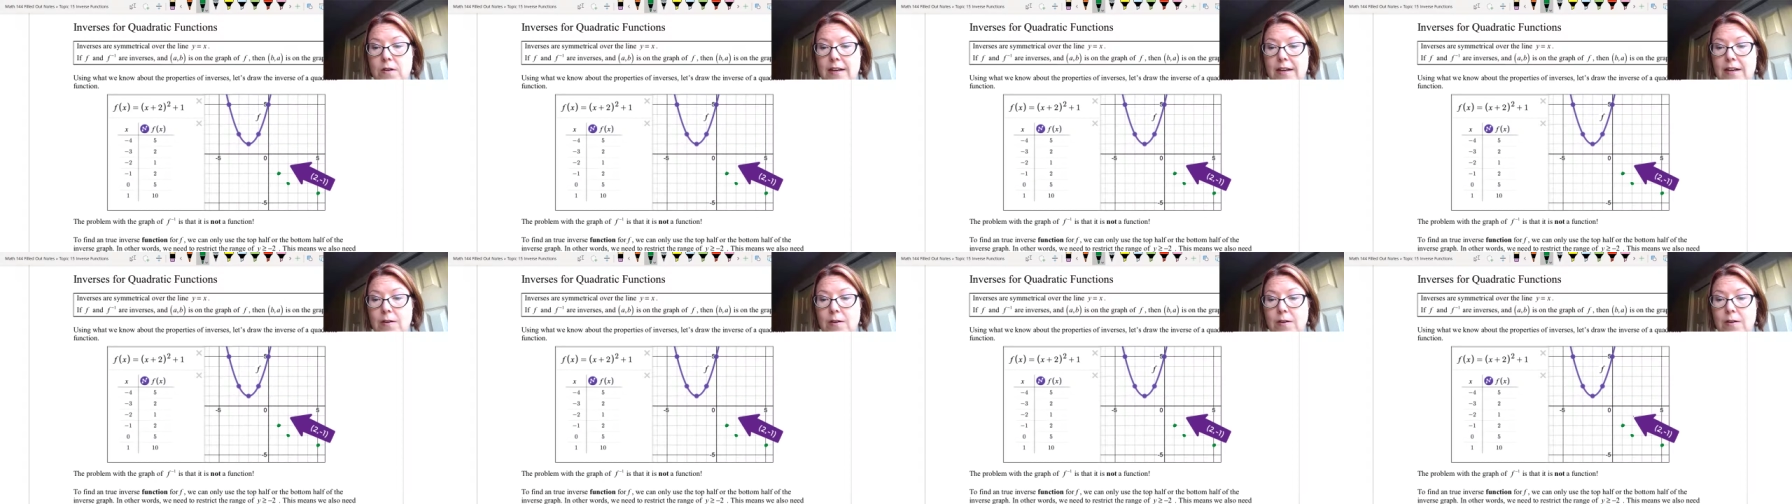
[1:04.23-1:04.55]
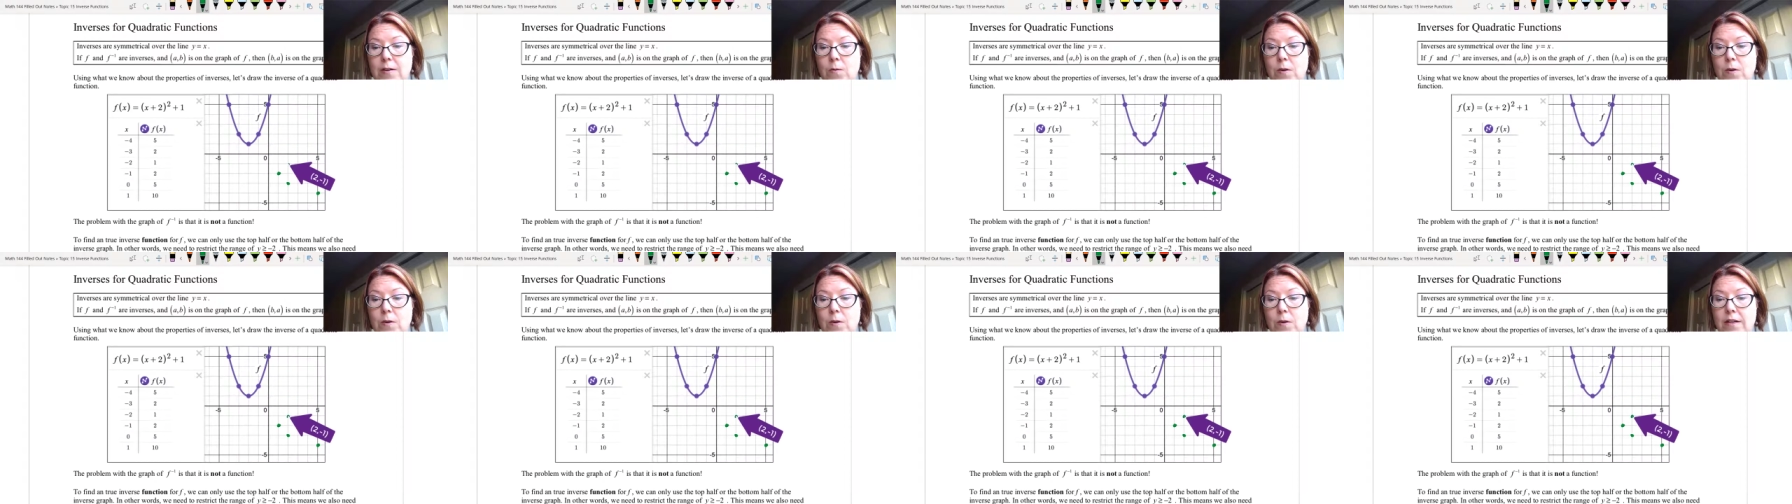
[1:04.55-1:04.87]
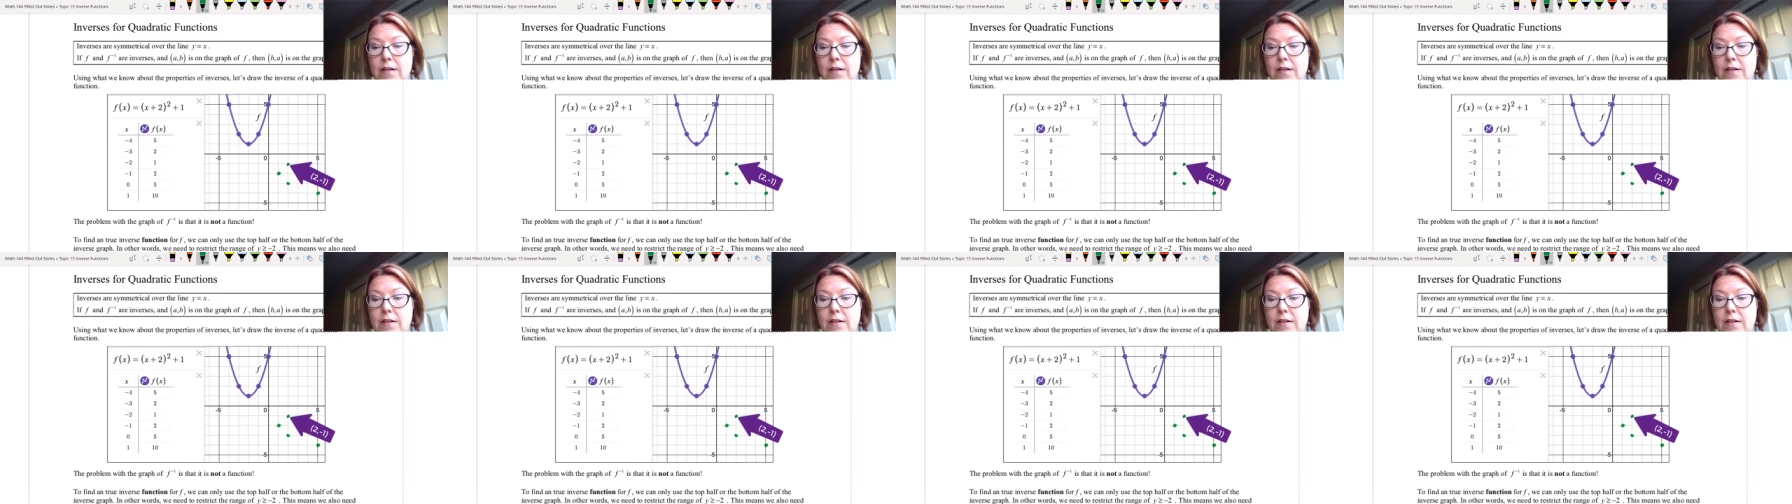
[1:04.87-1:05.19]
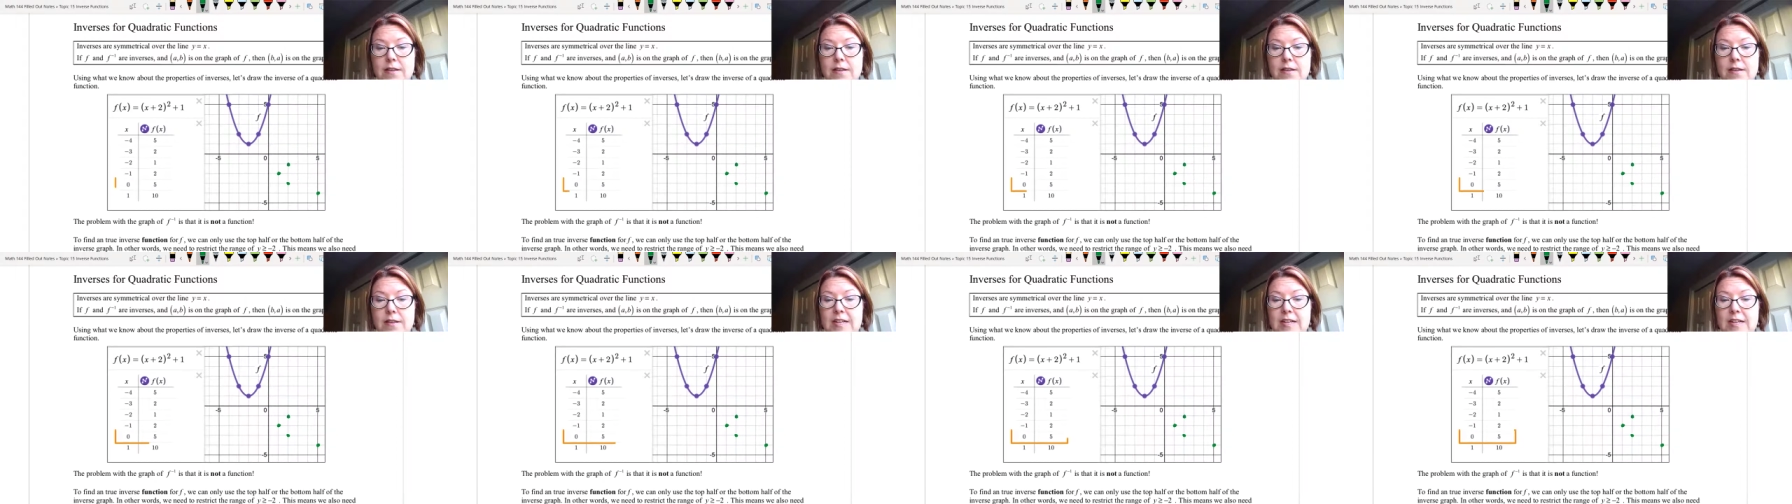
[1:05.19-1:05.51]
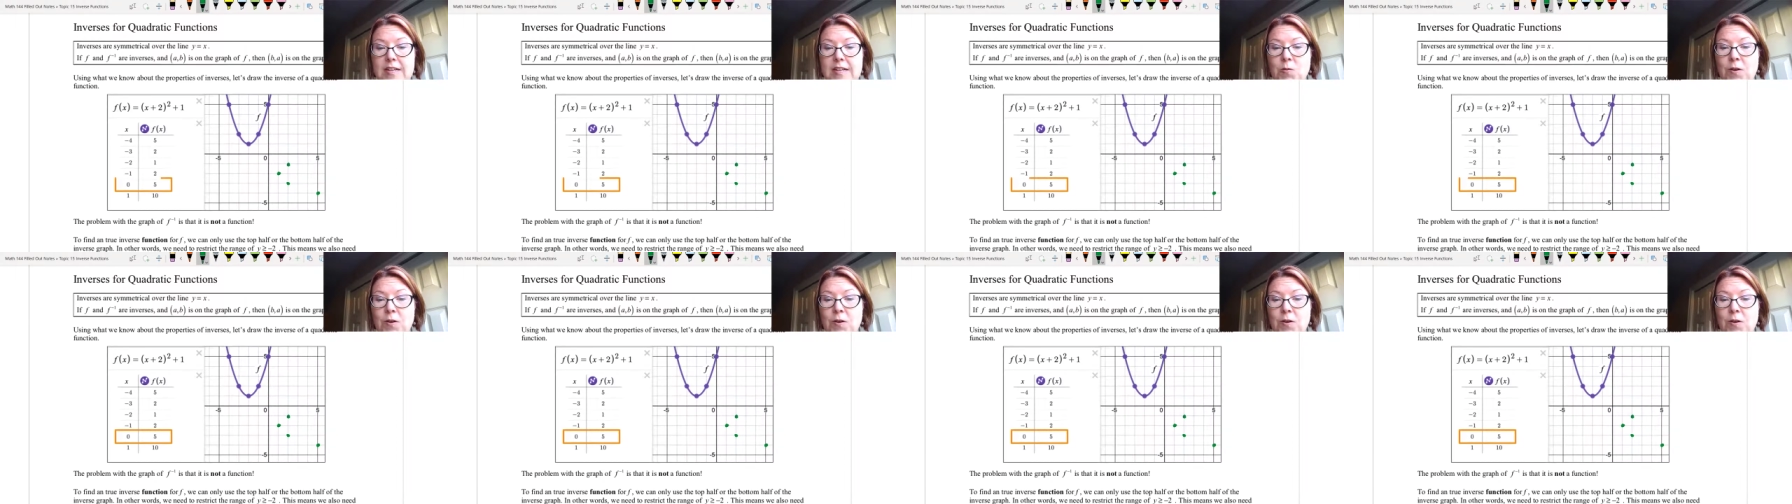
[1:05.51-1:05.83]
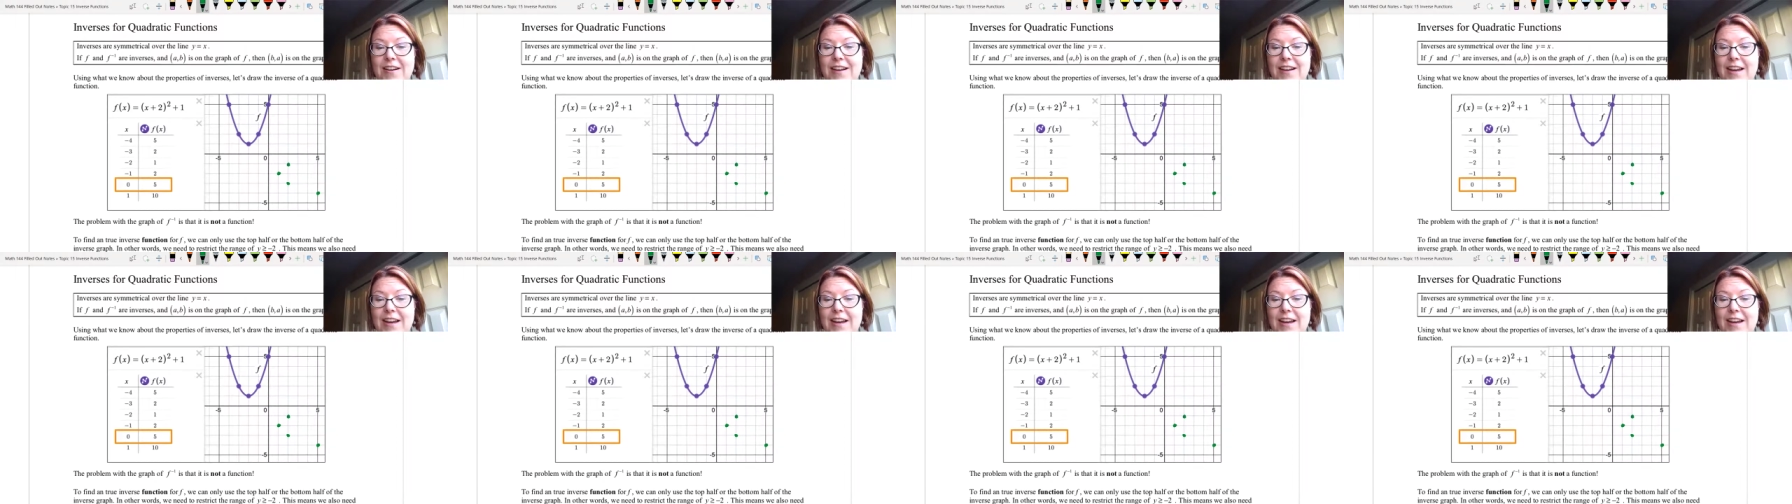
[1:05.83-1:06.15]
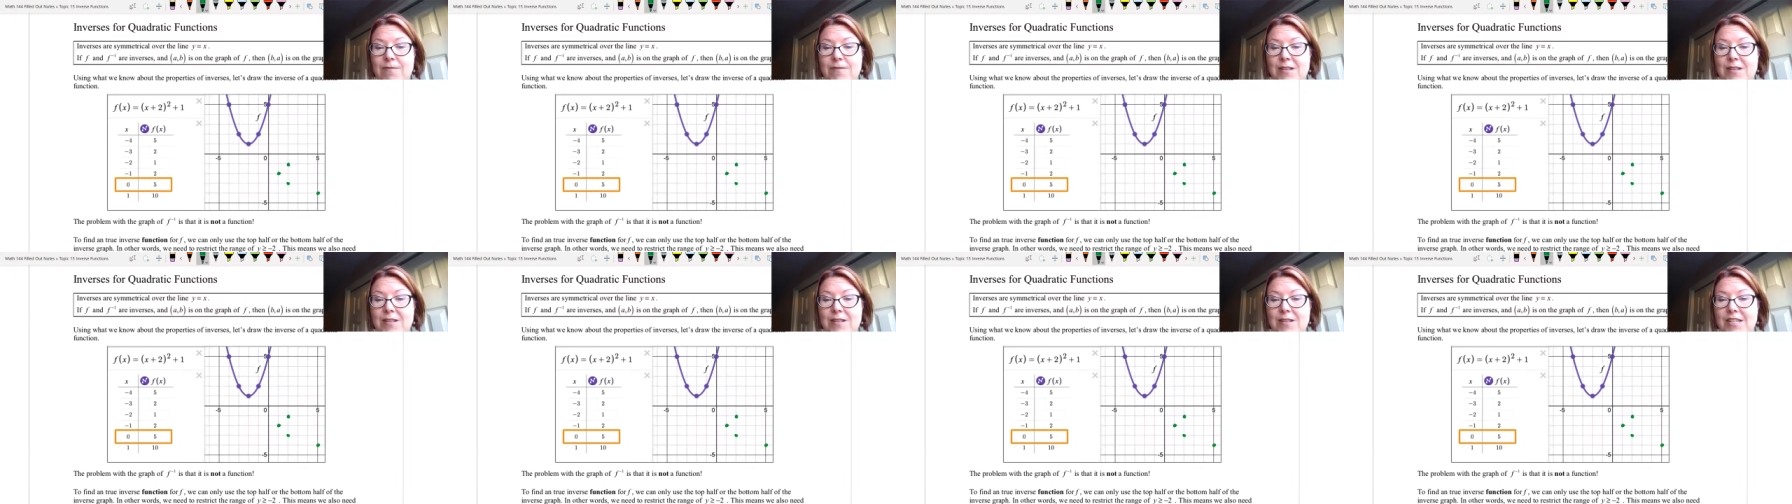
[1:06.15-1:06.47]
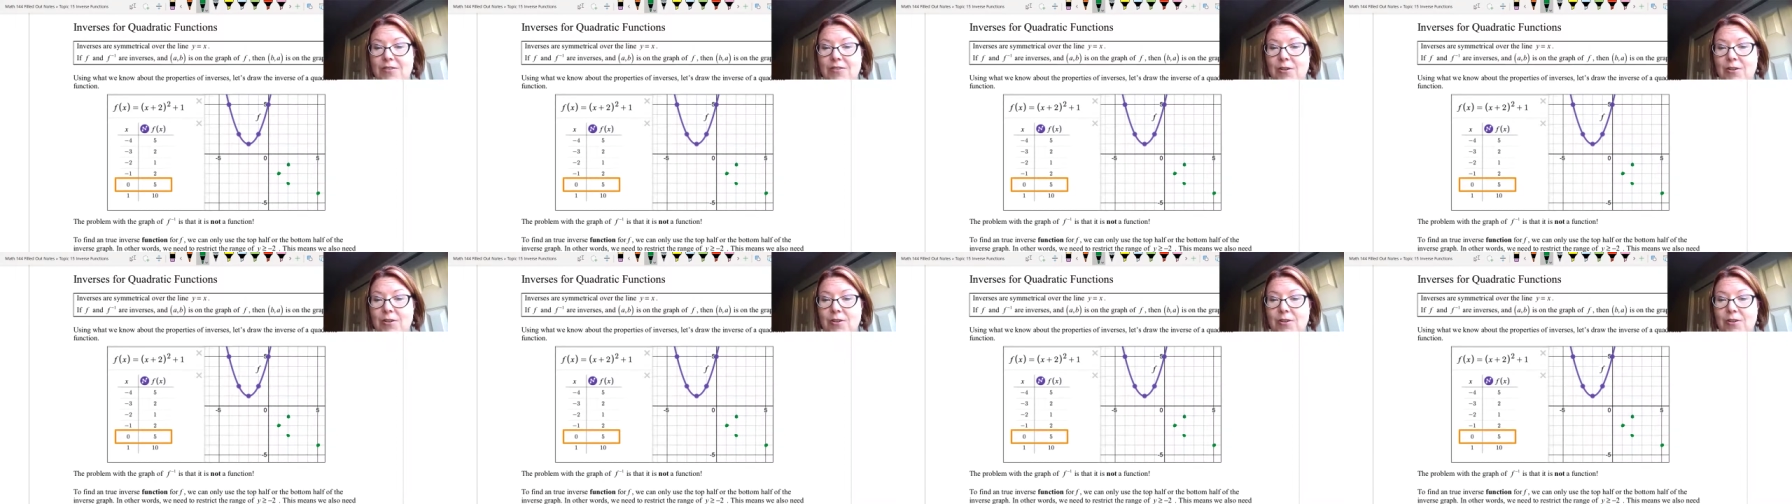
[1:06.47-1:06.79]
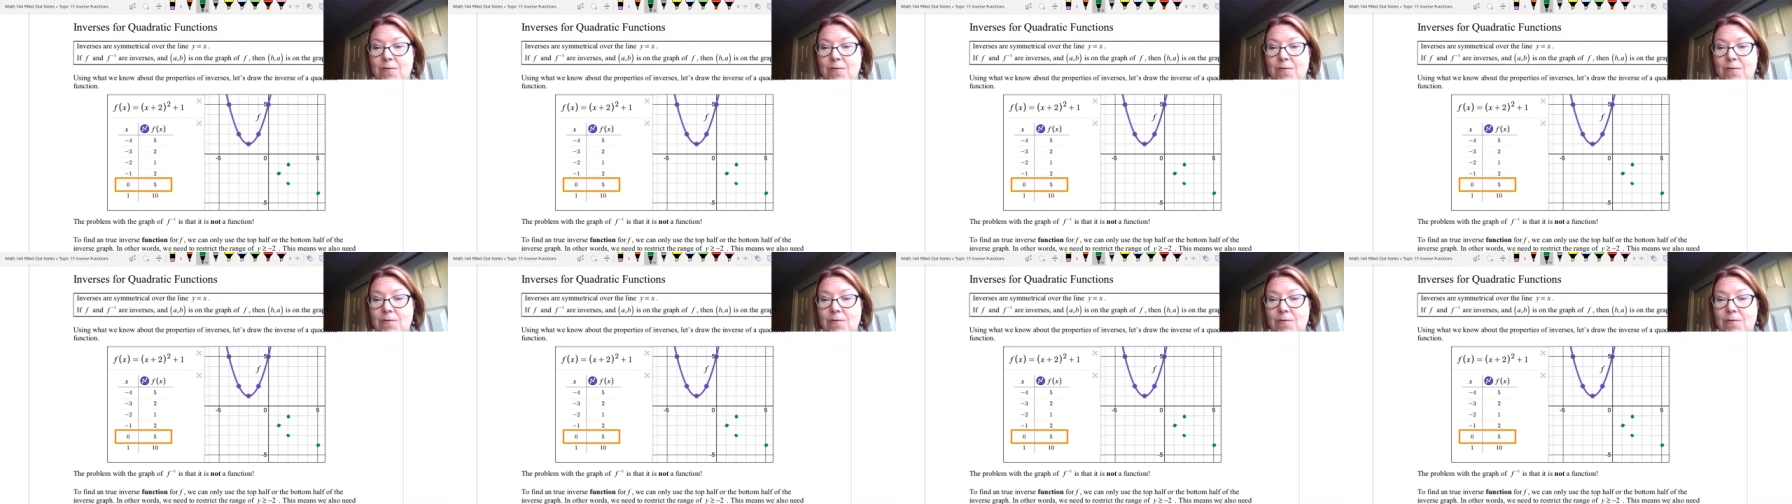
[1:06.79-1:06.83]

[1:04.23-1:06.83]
negative 1. The next point on F is 0,